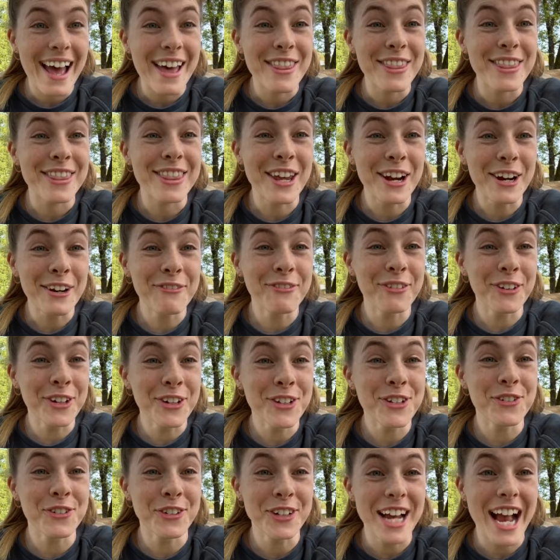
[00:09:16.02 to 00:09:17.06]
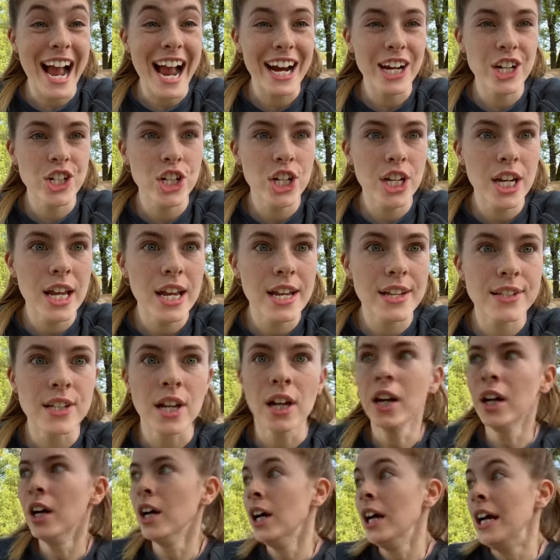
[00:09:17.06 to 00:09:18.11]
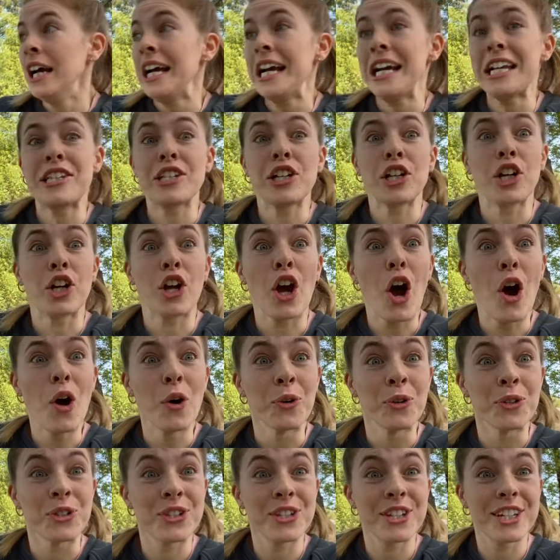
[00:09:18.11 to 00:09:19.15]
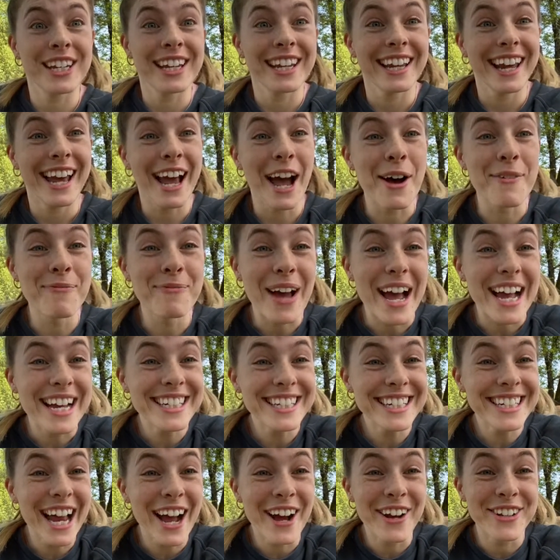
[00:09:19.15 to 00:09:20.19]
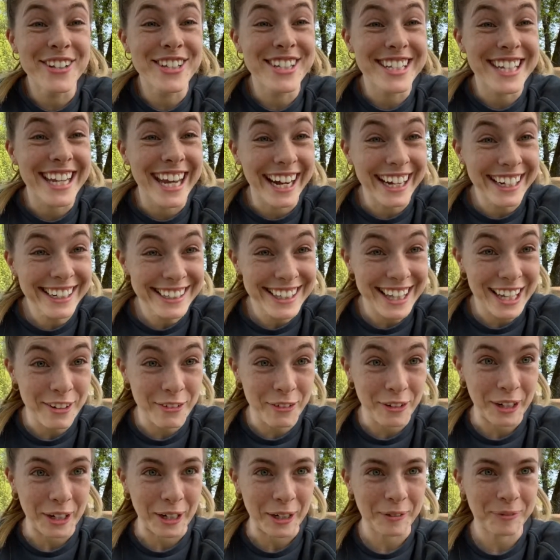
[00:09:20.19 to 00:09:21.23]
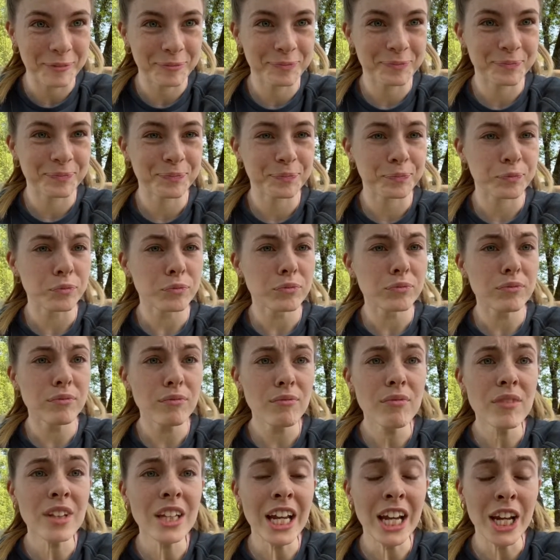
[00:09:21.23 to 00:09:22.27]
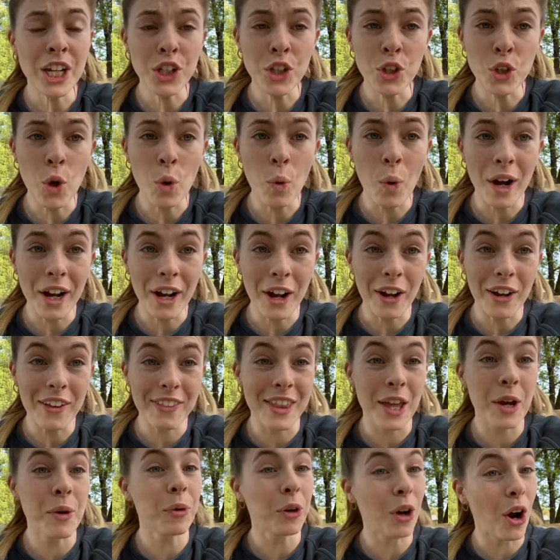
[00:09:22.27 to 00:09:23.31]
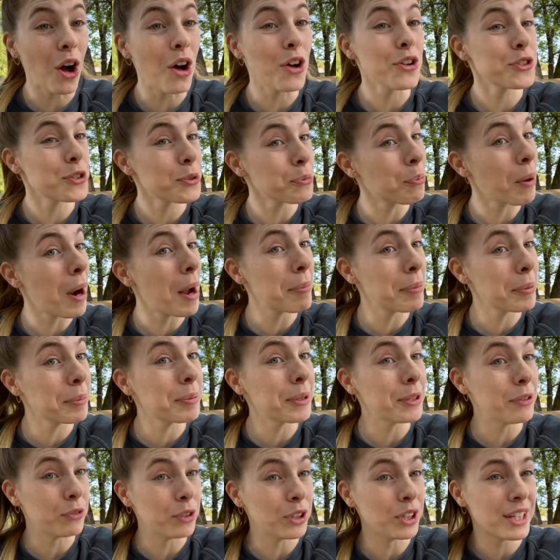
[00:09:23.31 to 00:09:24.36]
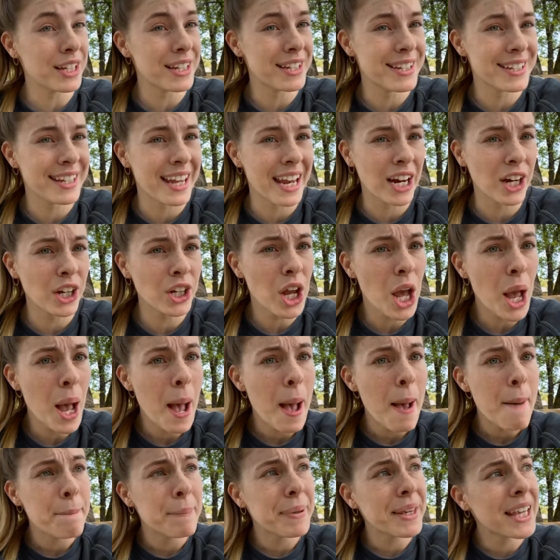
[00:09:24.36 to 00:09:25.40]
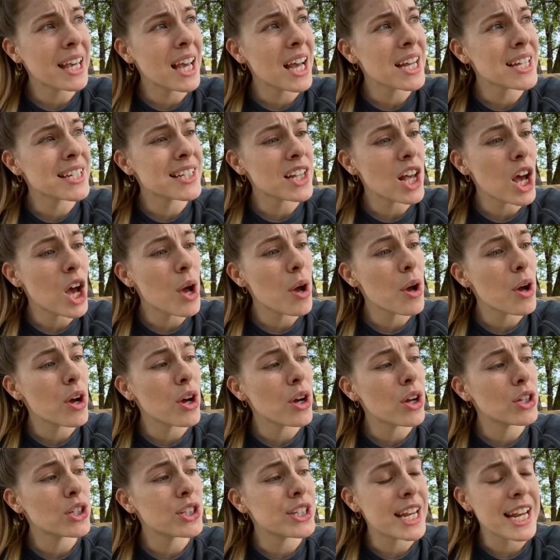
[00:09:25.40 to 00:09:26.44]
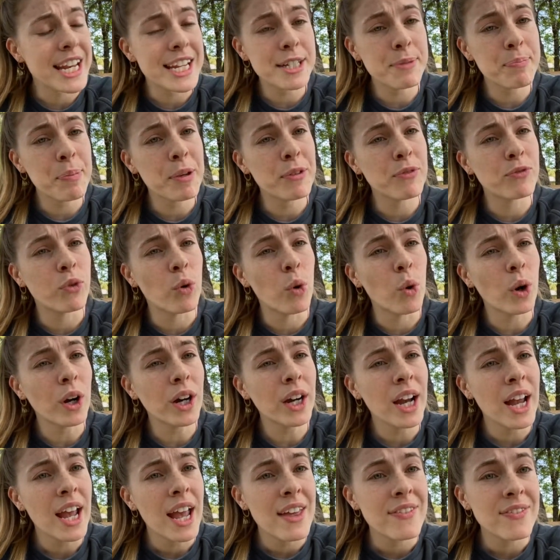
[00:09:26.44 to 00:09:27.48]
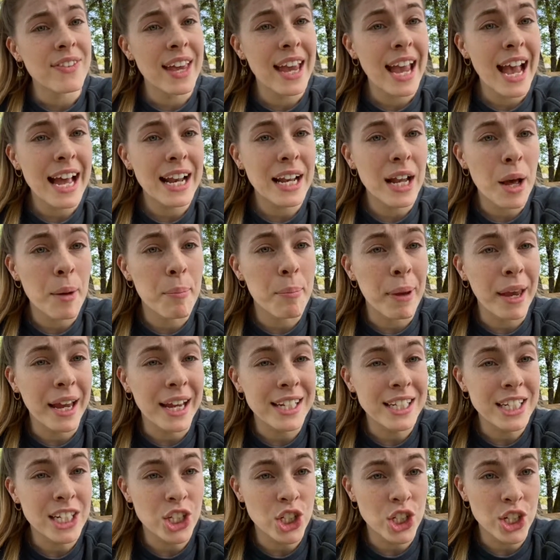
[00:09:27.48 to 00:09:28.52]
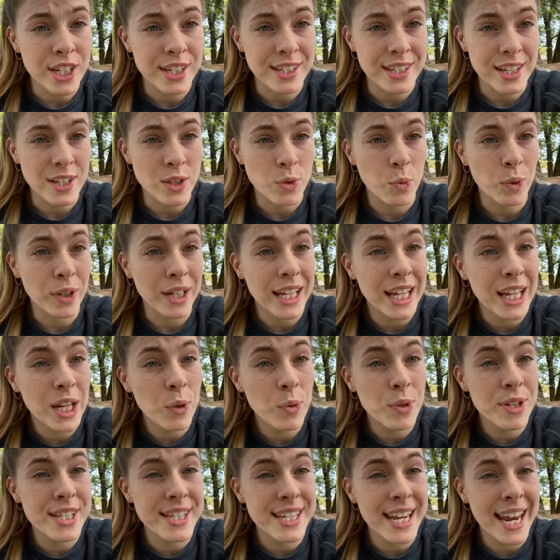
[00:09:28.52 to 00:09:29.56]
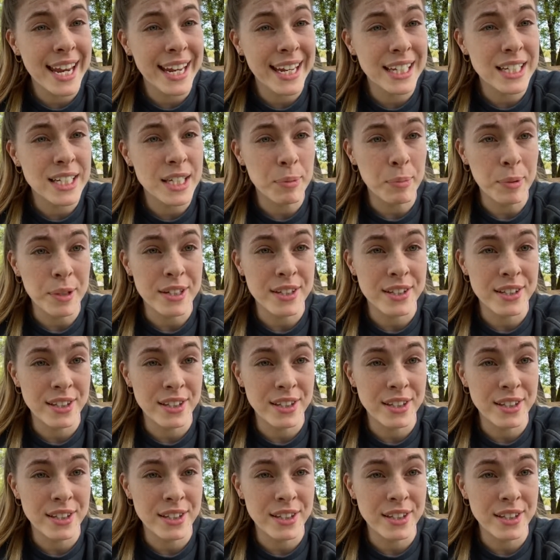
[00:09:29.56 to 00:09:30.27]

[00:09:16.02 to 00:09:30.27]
Their first reaction is, it's a ghost. Imagine how scared they were. And you know what? They were also probably really scared because days before, they had abandoned Jesus when he was taken to be